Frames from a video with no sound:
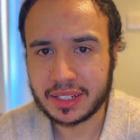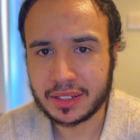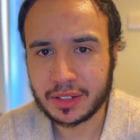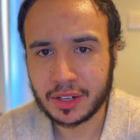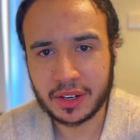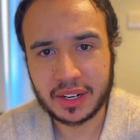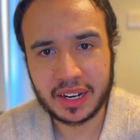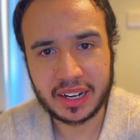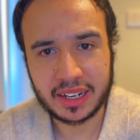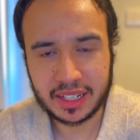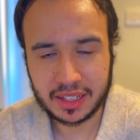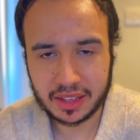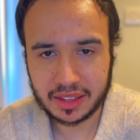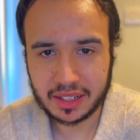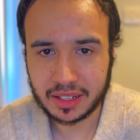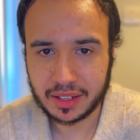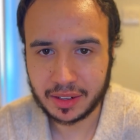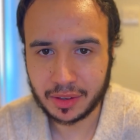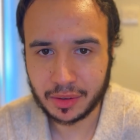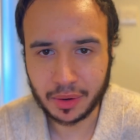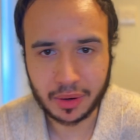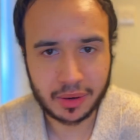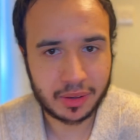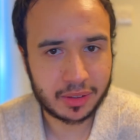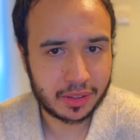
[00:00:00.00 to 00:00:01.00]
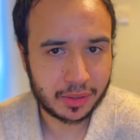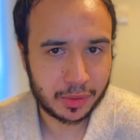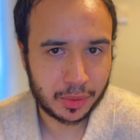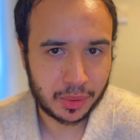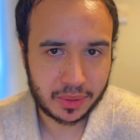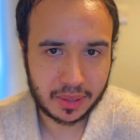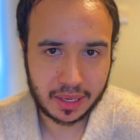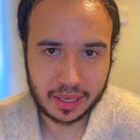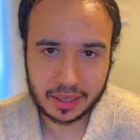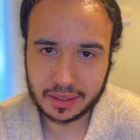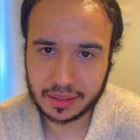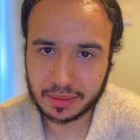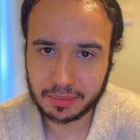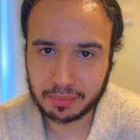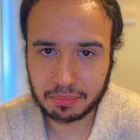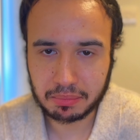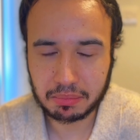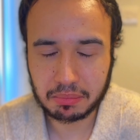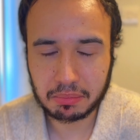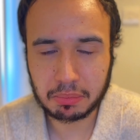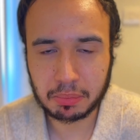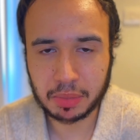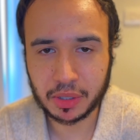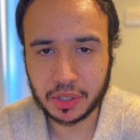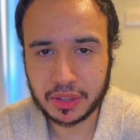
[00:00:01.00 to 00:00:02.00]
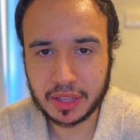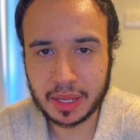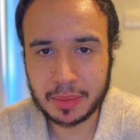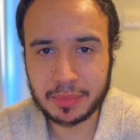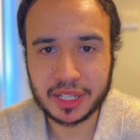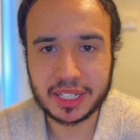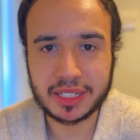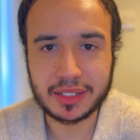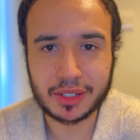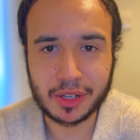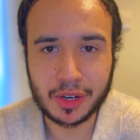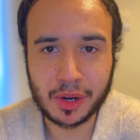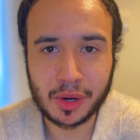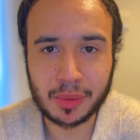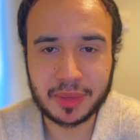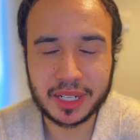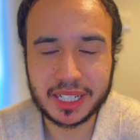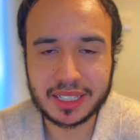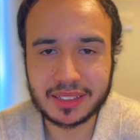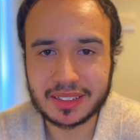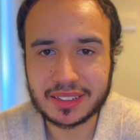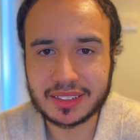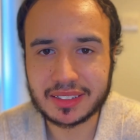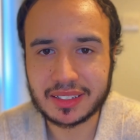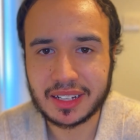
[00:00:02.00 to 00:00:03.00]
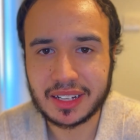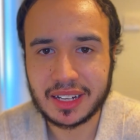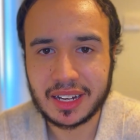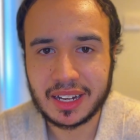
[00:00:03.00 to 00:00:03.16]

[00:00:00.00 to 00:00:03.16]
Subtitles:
got anything wrong, you can put them in the comments.